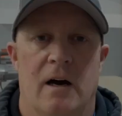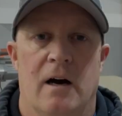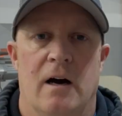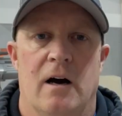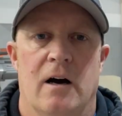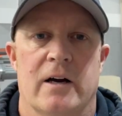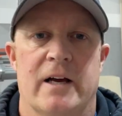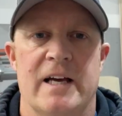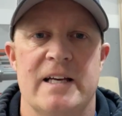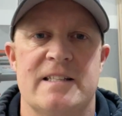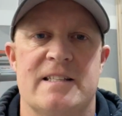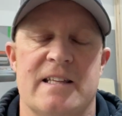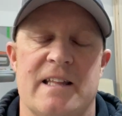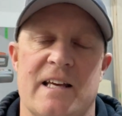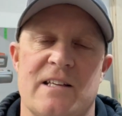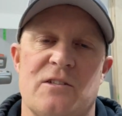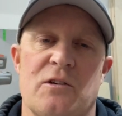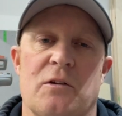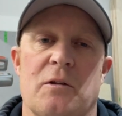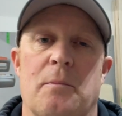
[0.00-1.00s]
Okay, so
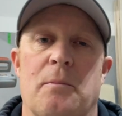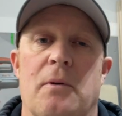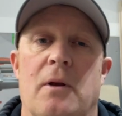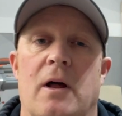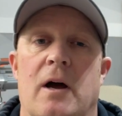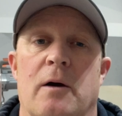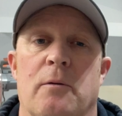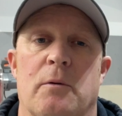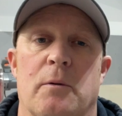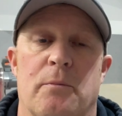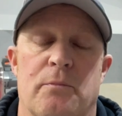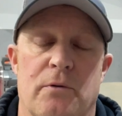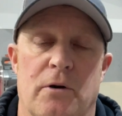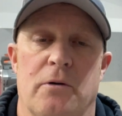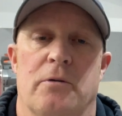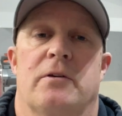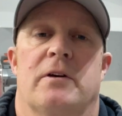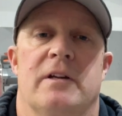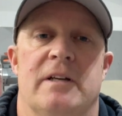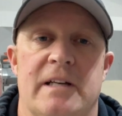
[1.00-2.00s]
that's all the plywood
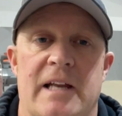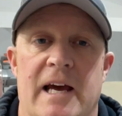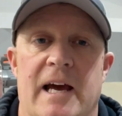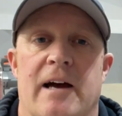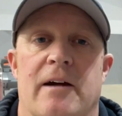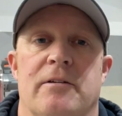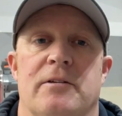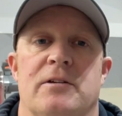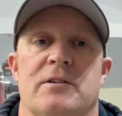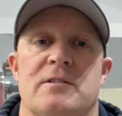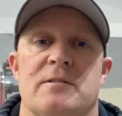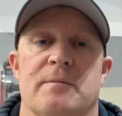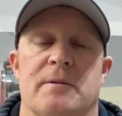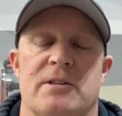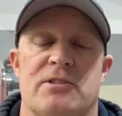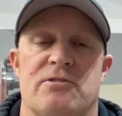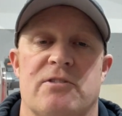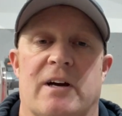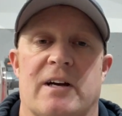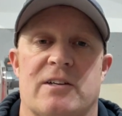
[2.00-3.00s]
broken down using my
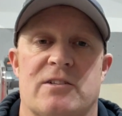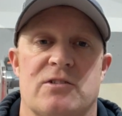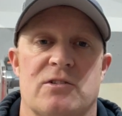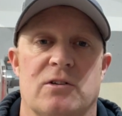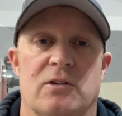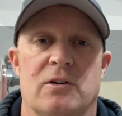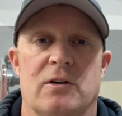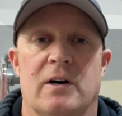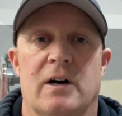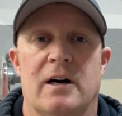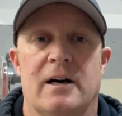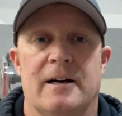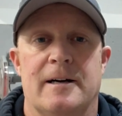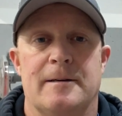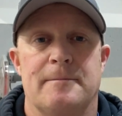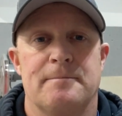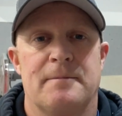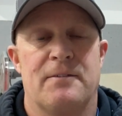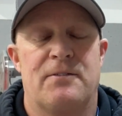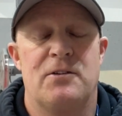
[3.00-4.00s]
track saw.
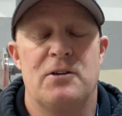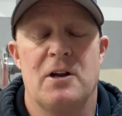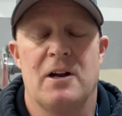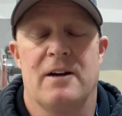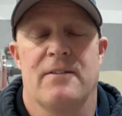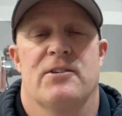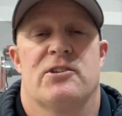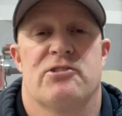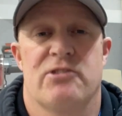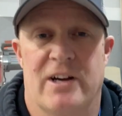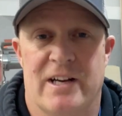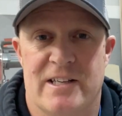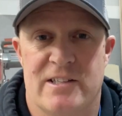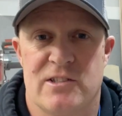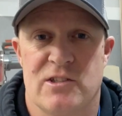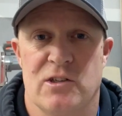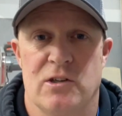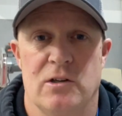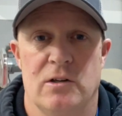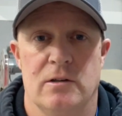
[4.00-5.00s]
If you don't have a track
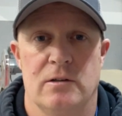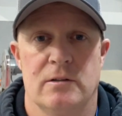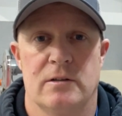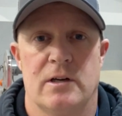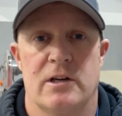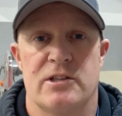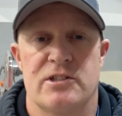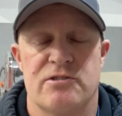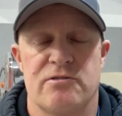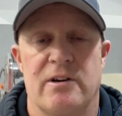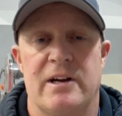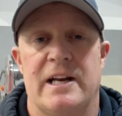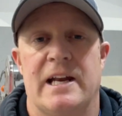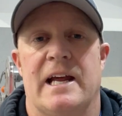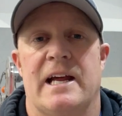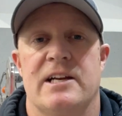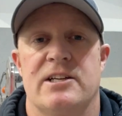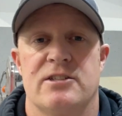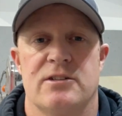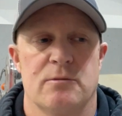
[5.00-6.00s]
saw, a straight
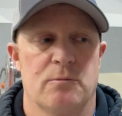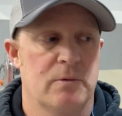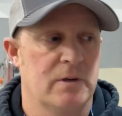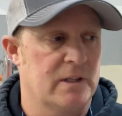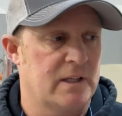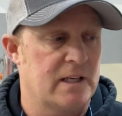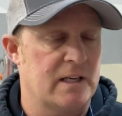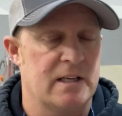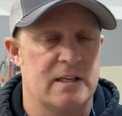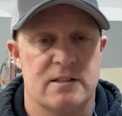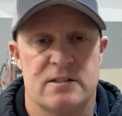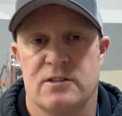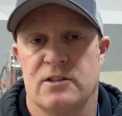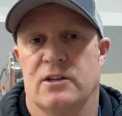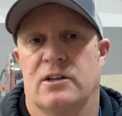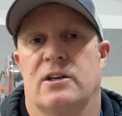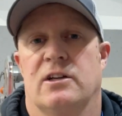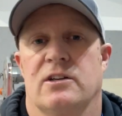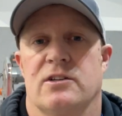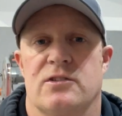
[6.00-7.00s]
edge with a
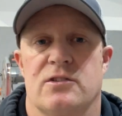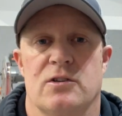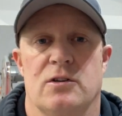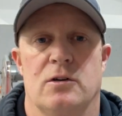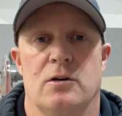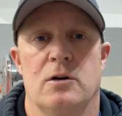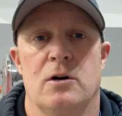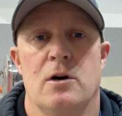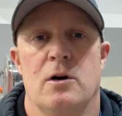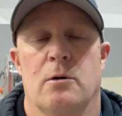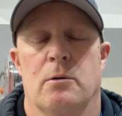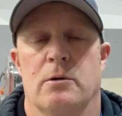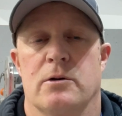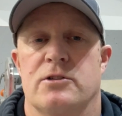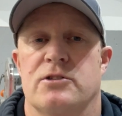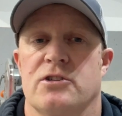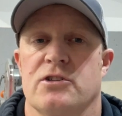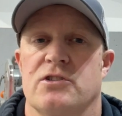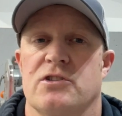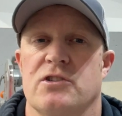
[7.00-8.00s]
circular saw works
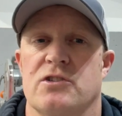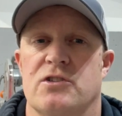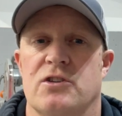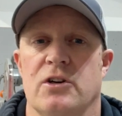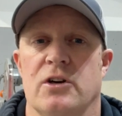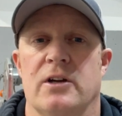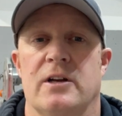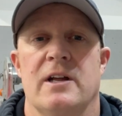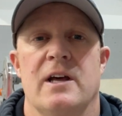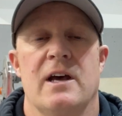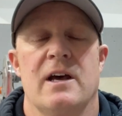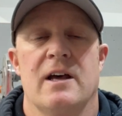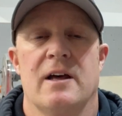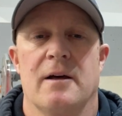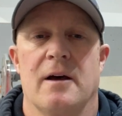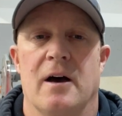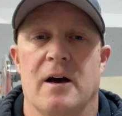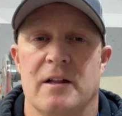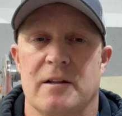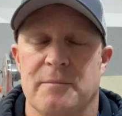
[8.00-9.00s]
just as good.
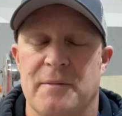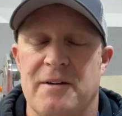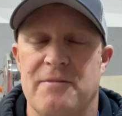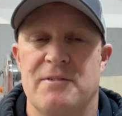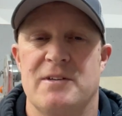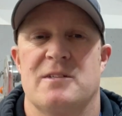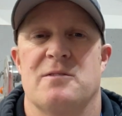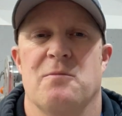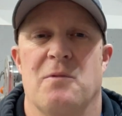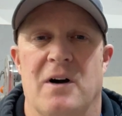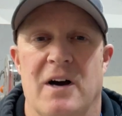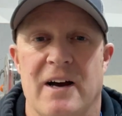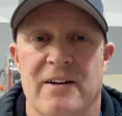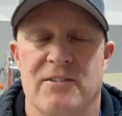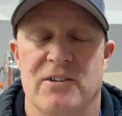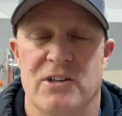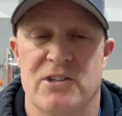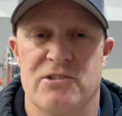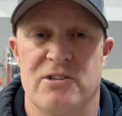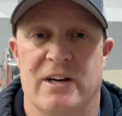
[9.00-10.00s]
The main reason why I've got
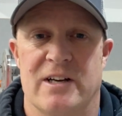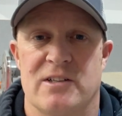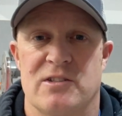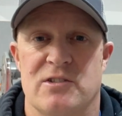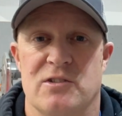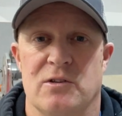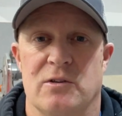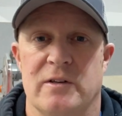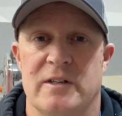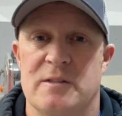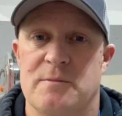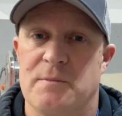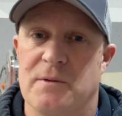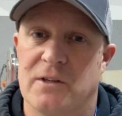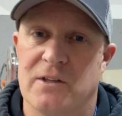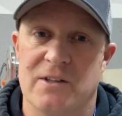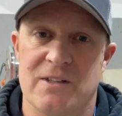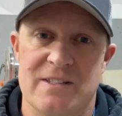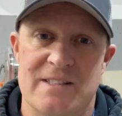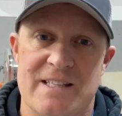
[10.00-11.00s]
a track saw is
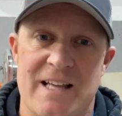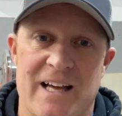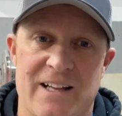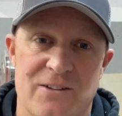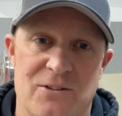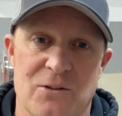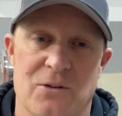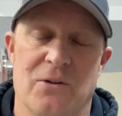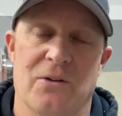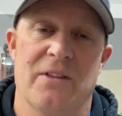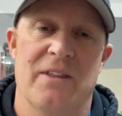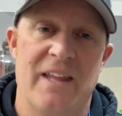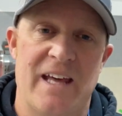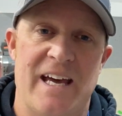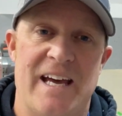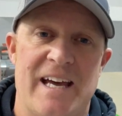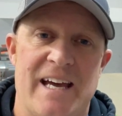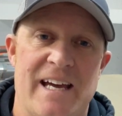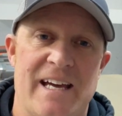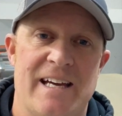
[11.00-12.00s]
because that door
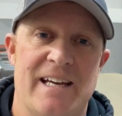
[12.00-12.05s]
there